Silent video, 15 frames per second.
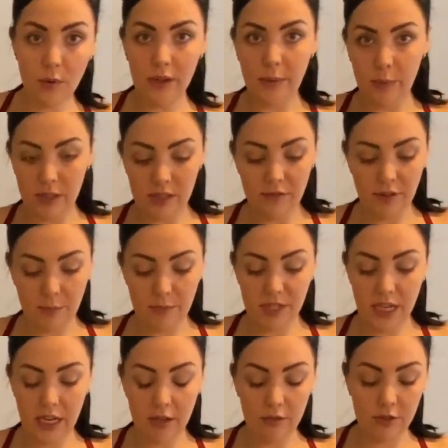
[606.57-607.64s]
it was from
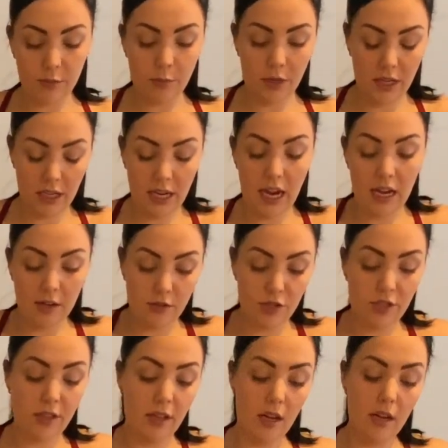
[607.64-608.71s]
potatoes, but I kind of
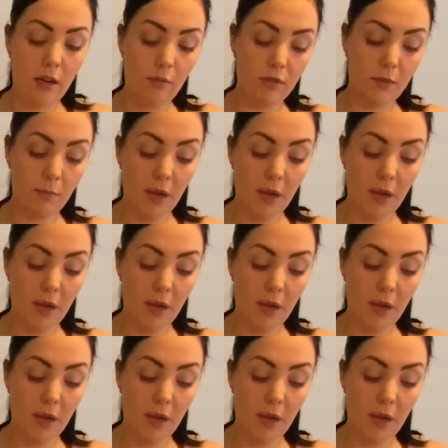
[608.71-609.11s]
just thought it was